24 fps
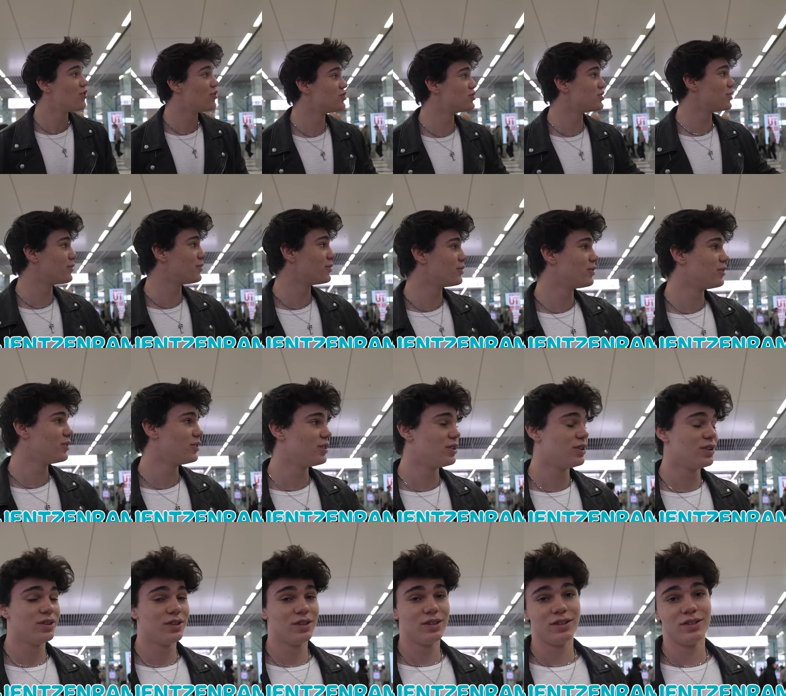It's so much
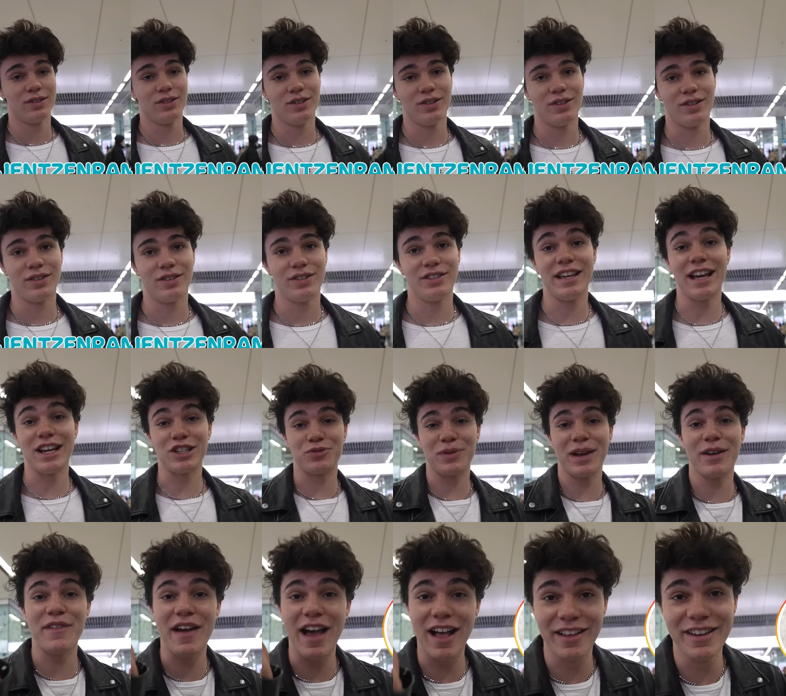more fresh. Yes, we
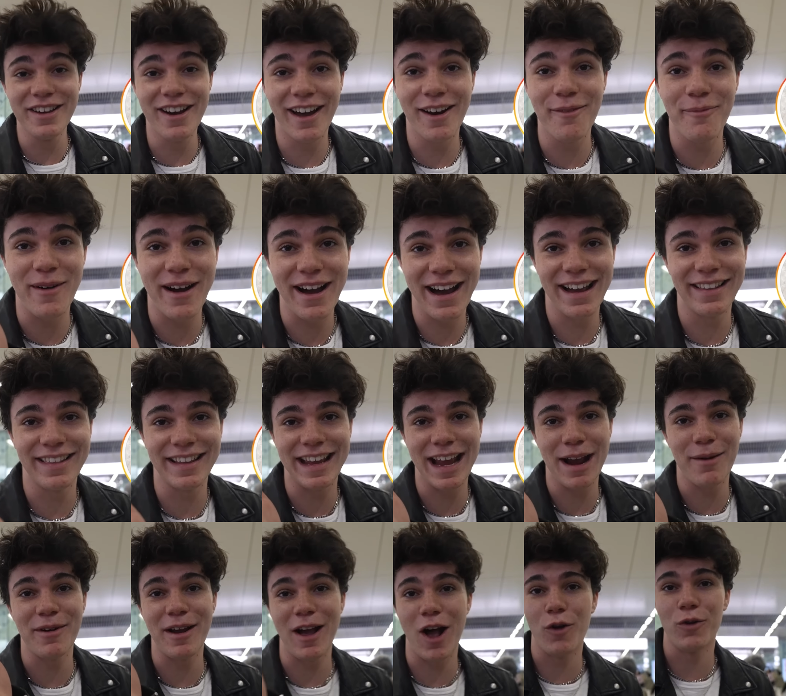have Elliana behind the
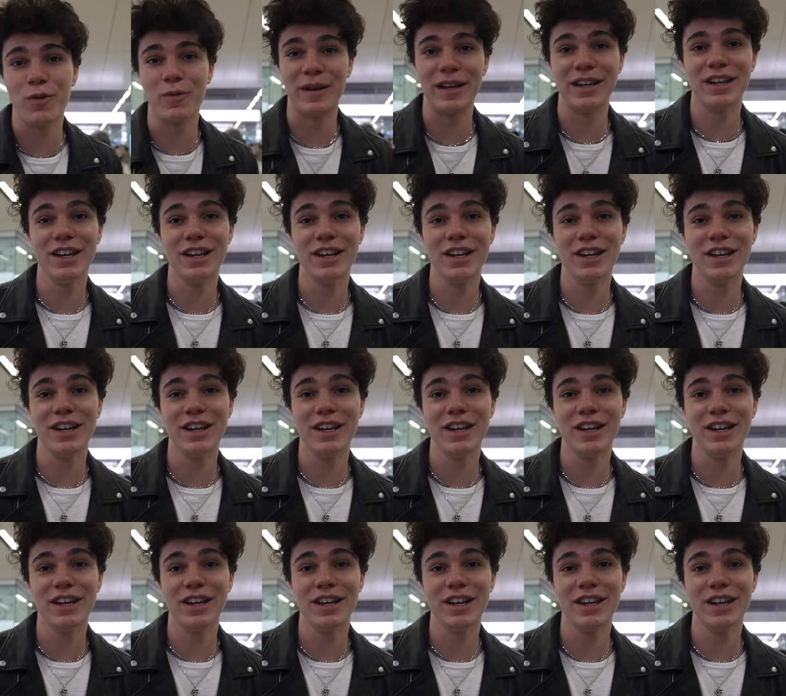camera helping me.